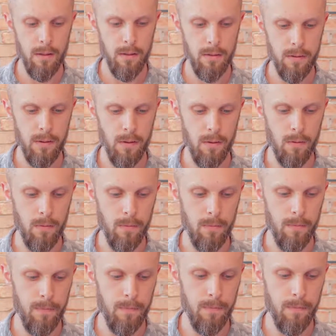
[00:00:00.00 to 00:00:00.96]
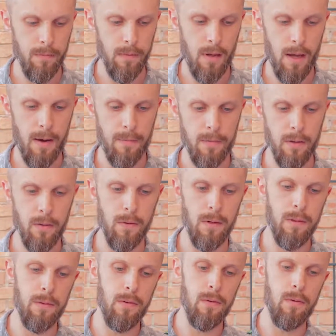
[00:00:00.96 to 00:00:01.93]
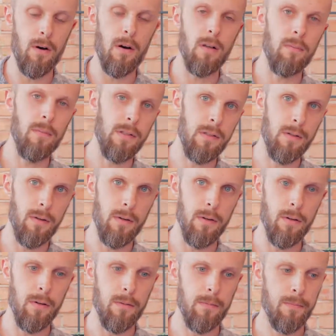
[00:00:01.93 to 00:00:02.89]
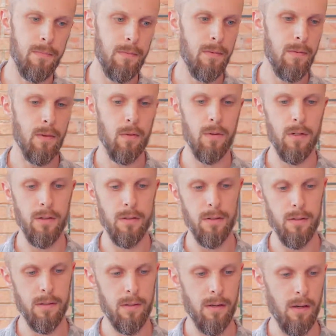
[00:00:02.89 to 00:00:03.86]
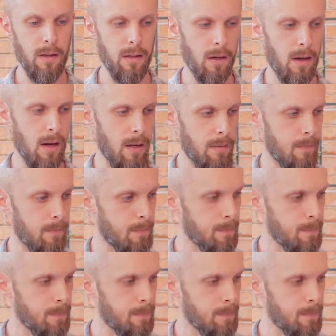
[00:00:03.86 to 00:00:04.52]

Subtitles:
So after going through all the material according to the study guide,